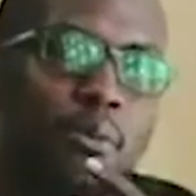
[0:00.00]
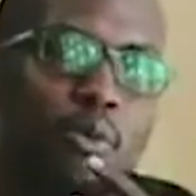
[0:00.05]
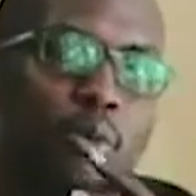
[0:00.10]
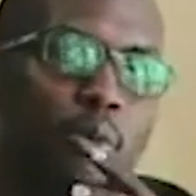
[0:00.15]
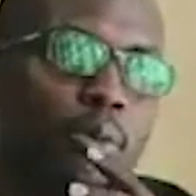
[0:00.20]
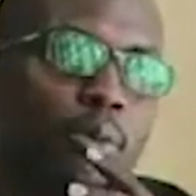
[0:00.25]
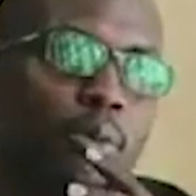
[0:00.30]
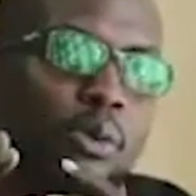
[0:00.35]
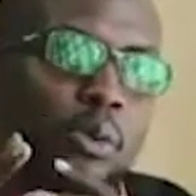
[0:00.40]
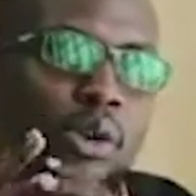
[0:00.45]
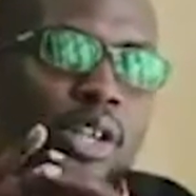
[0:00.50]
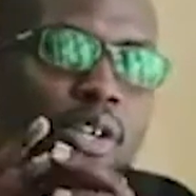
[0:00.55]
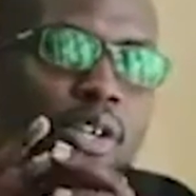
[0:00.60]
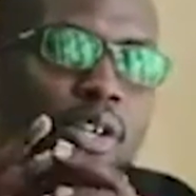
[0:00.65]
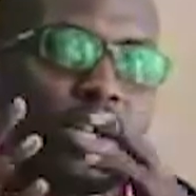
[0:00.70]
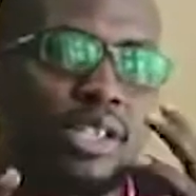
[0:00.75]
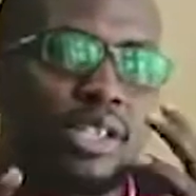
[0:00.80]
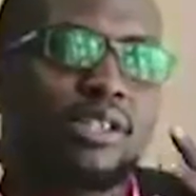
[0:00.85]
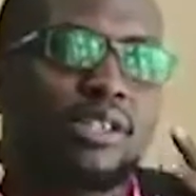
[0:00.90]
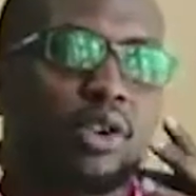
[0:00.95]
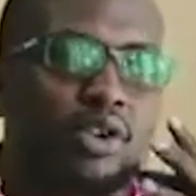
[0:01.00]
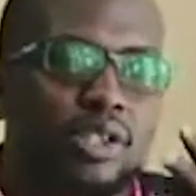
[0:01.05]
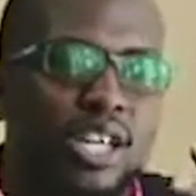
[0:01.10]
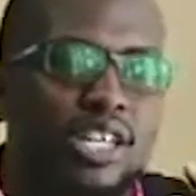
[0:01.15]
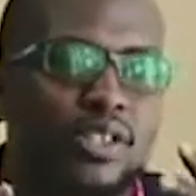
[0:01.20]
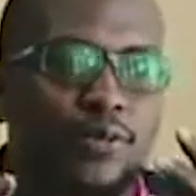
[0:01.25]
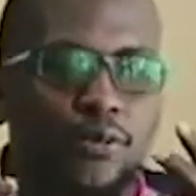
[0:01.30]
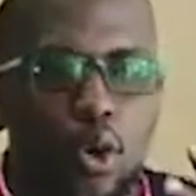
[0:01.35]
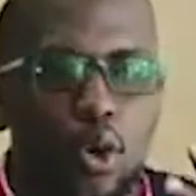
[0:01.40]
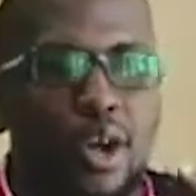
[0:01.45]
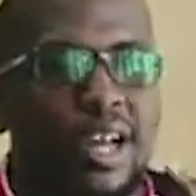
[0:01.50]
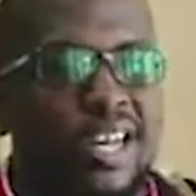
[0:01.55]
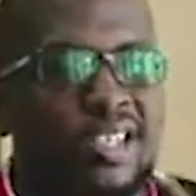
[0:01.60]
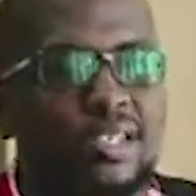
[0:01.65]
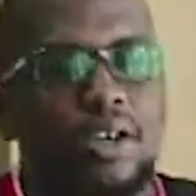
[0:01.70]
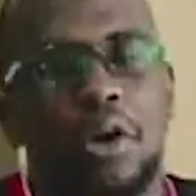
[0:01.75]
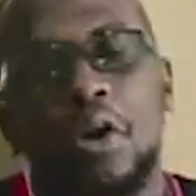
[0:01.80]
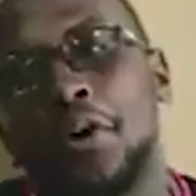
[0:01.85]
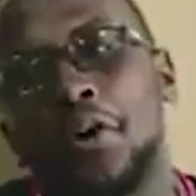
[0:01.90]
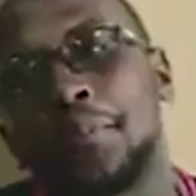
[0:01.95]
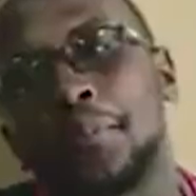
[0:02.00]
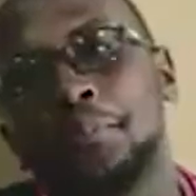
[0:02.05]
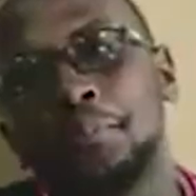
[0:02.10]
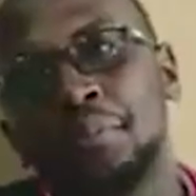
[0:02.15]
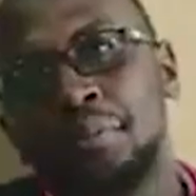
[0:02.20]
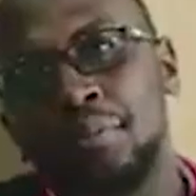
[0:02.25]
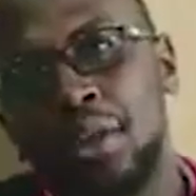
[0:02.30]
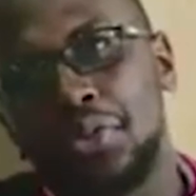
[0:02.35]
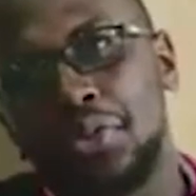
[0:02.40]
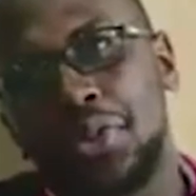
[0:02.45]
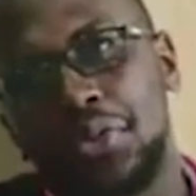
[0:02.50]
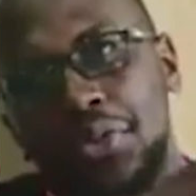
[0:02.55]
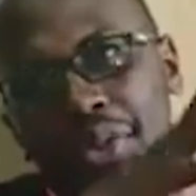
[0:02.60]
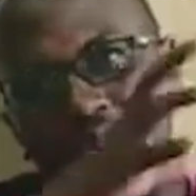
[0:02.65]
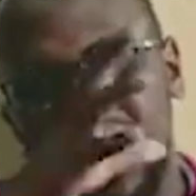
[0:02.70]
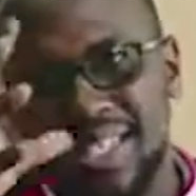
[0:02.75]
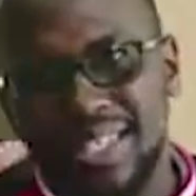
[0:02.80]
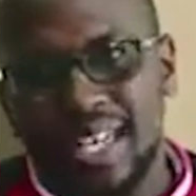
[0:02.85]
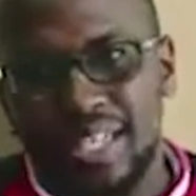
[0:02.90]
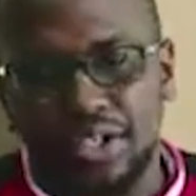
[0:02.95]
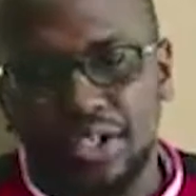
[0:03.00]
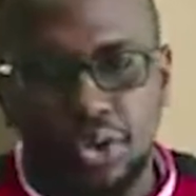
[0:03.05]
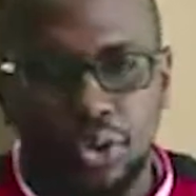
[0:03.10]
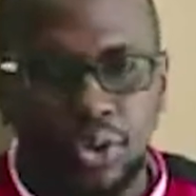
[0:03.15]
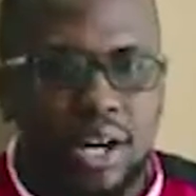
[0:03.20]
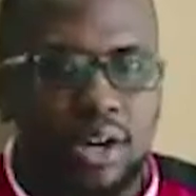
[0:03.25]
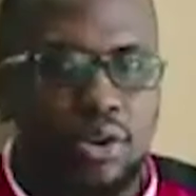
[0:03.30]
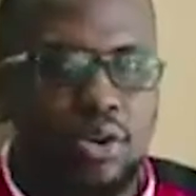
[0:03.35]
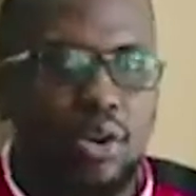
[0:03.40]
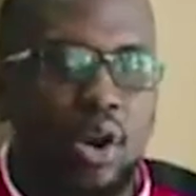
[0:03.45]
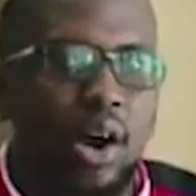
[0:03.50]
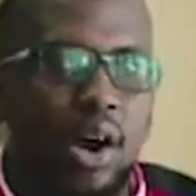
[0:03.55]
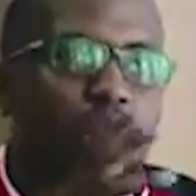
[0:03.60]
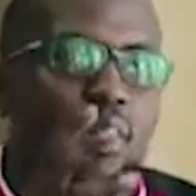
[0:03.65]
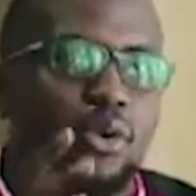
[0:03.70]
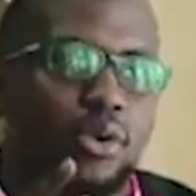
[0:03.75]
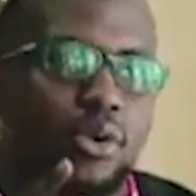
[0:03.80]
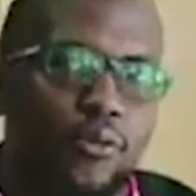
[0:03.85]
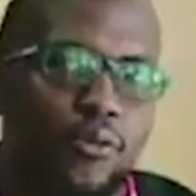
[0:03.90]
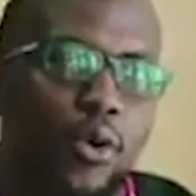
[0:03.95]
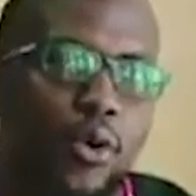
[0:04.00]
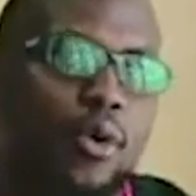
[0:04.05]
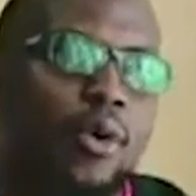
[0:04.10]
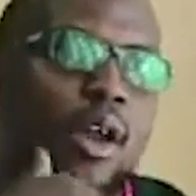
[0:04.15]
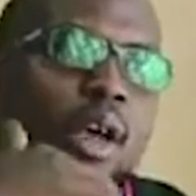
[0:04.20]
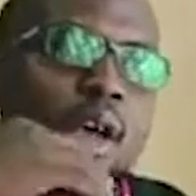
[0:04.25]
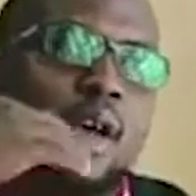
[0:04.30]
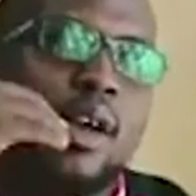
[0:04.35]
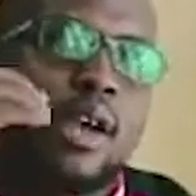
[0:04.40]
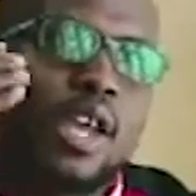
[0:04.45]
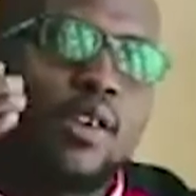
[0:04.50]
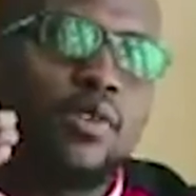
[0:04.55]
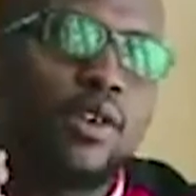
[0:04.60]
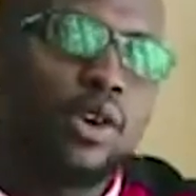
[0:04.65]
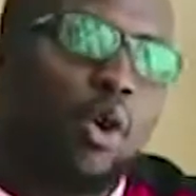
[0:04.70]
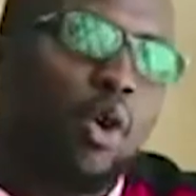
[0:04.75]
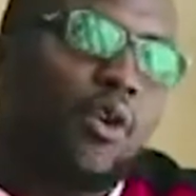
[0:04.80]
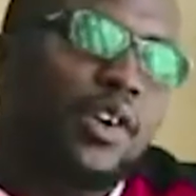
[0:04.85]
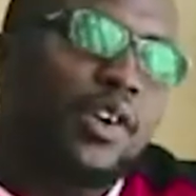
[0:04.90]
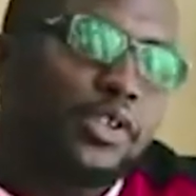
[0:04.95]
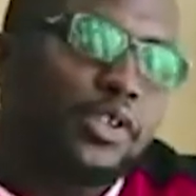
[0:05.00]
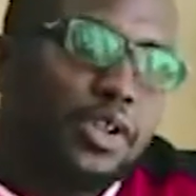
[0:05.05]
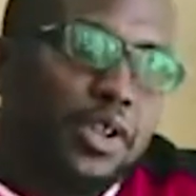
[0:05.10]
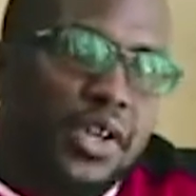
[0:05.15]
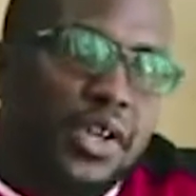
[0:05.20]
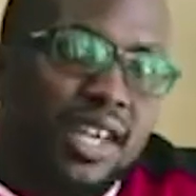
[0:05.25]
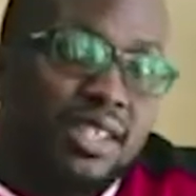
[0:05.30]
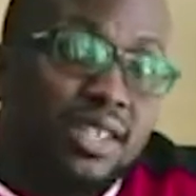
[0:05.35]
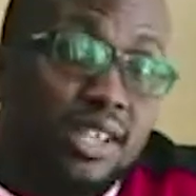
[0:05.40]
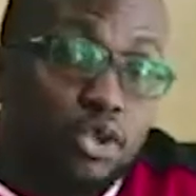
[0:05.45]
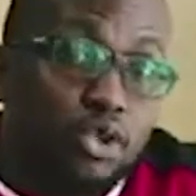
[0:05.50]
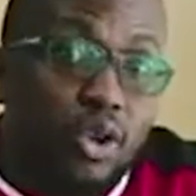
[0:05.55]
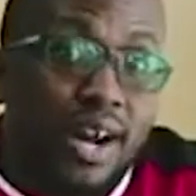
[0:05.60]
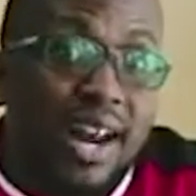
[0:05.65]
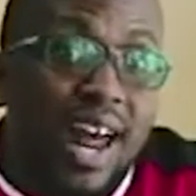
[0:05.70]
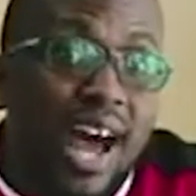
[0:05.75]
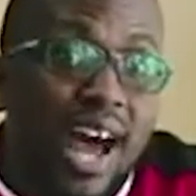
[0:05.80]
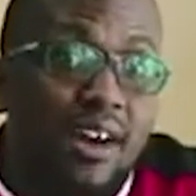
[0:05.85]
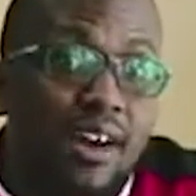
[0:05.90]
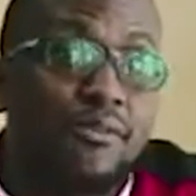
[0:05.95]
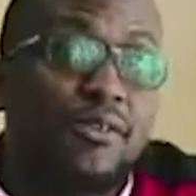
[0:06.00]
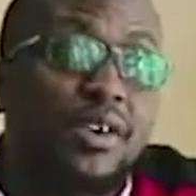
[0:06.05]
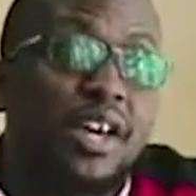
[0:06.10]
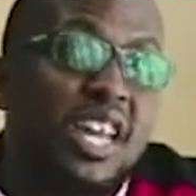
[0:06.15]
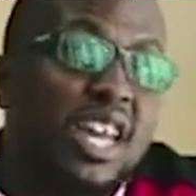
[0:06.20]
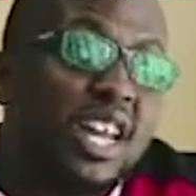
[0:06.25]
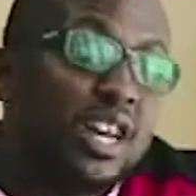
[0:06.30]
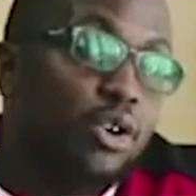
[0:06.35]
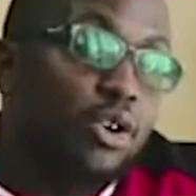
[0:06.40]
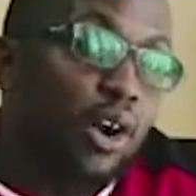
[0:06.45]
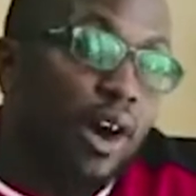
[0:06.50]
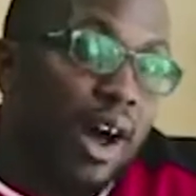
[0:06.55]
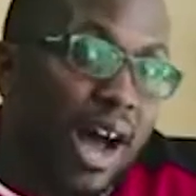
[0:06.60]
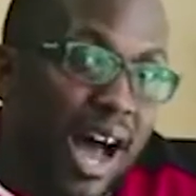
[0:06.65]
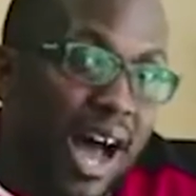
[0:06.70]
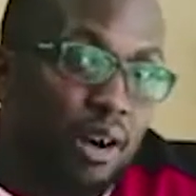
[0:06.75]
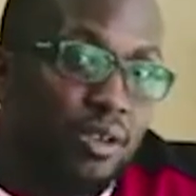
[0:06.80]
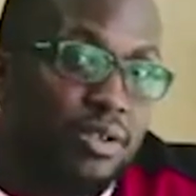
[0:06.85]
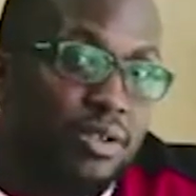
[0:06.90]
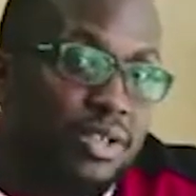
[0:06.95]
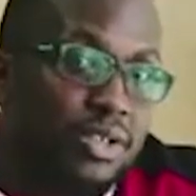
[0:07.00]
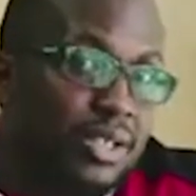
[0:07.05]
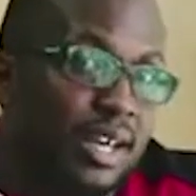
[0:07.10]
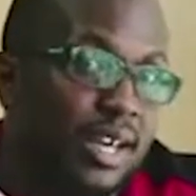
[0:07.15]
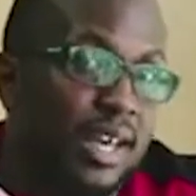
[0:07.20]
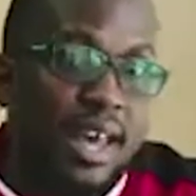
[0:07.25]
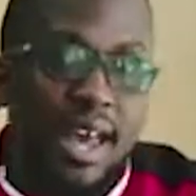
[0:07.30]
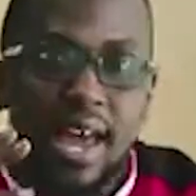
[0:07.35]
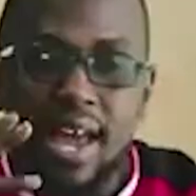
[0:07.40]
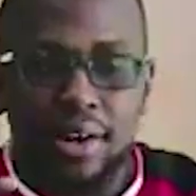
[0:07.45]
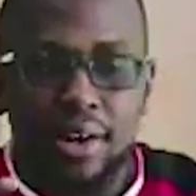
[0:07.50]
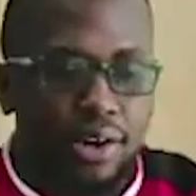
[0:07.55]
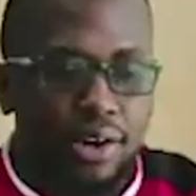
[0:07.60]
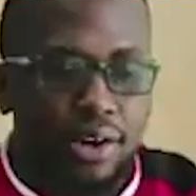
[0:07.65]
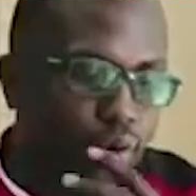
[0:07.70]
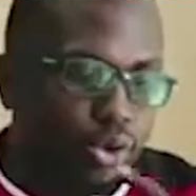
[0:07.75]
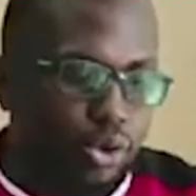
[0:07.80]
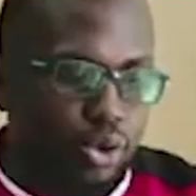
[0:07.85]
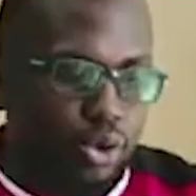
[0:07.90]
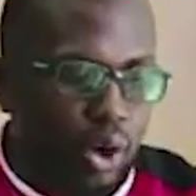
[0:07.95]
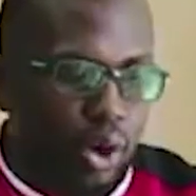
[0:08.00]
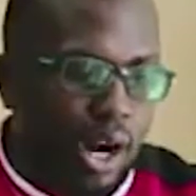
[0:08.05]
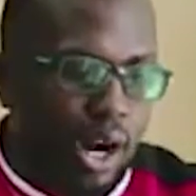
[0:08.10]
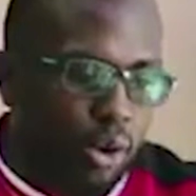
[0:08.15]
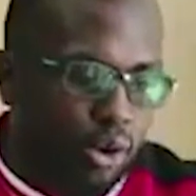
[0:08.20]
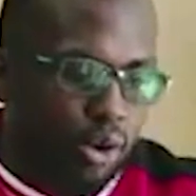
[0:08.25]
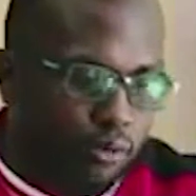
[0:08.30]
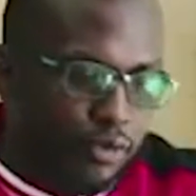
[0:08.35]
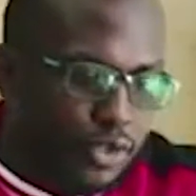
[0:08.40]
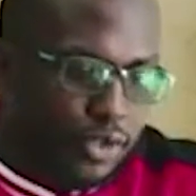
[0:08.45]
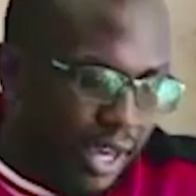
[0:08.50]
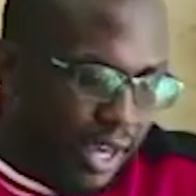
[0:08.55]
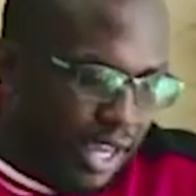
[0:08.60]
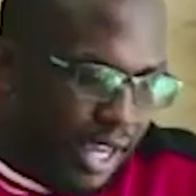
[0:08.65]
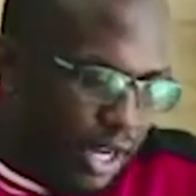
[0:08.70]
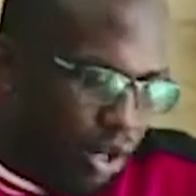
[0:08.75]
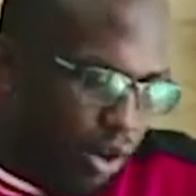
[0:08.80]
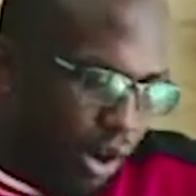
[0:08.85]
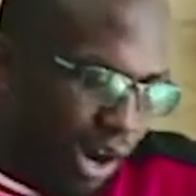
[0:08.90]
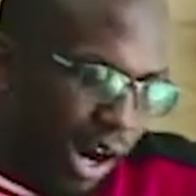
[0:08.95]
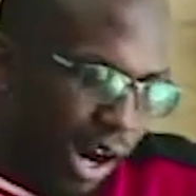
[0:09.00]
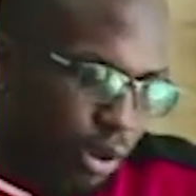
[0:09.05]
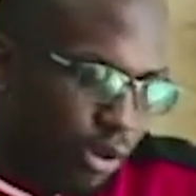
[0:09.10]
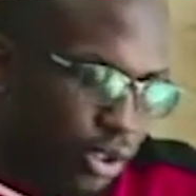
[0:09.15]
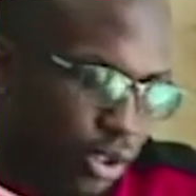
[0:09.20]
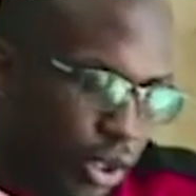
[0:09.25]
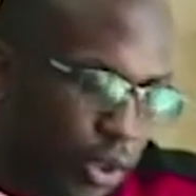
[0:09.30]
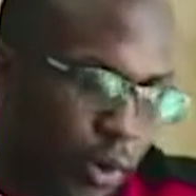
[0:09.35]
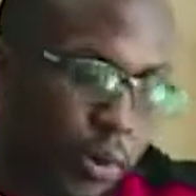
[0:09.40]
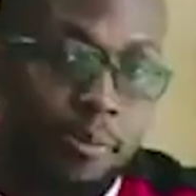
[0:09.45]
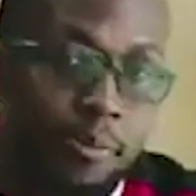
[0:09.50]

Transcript: which, which does not just focus on the things that you can do around your phone, even over to the things that you can have in your house and, you know, do a lot of tech in your house. So